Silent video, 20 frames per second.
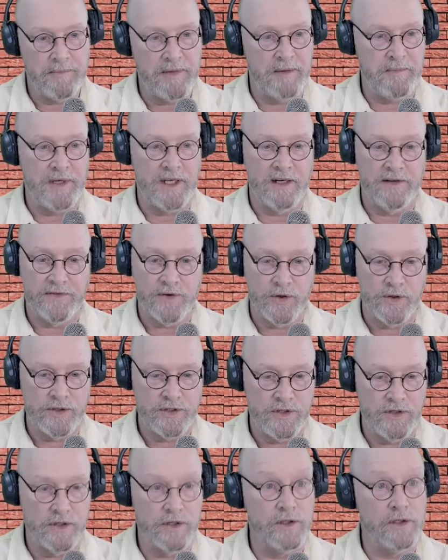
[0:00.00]
I mean, of course,
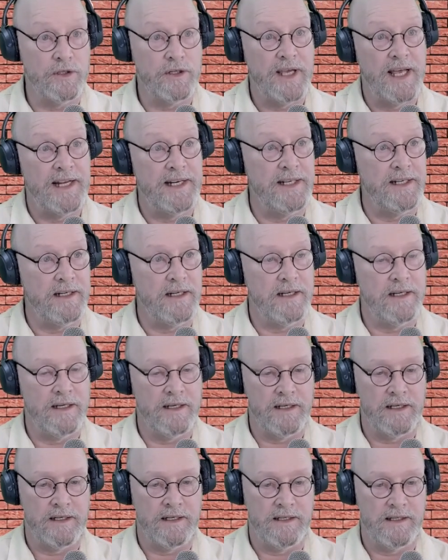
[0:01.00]
you could look at it
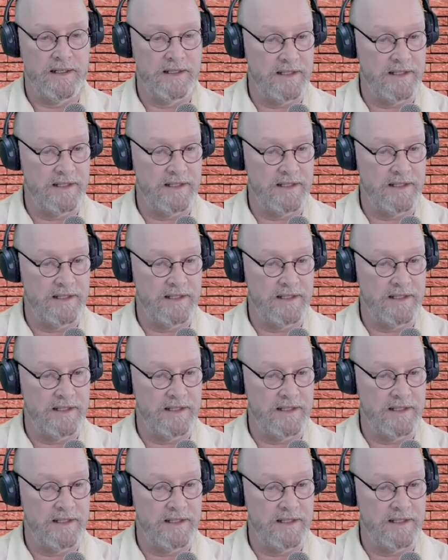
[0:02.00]
the